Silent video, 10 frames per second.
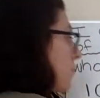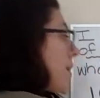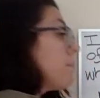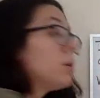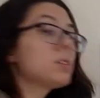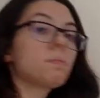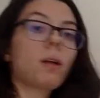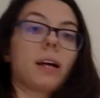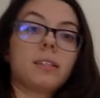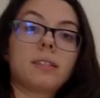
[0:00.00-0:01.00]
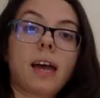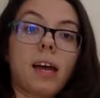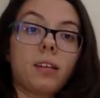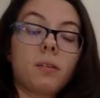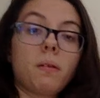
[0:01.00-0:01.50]
So if I multiplied
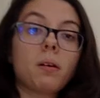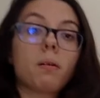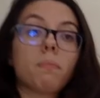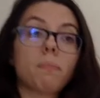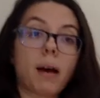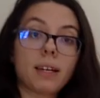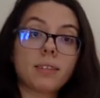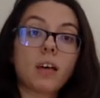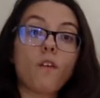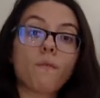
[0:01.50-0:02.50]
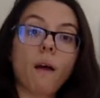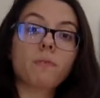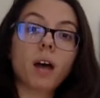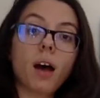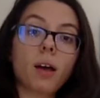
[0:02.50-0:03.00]
10 by itself
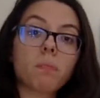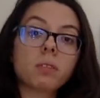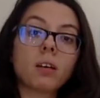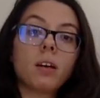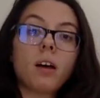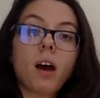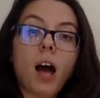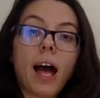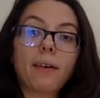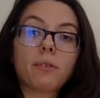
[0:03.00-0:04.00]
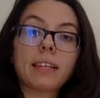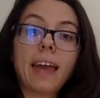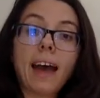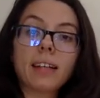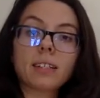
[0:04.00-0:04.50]
5 times, I
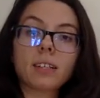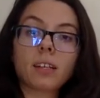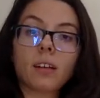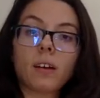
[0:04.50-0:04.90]
would get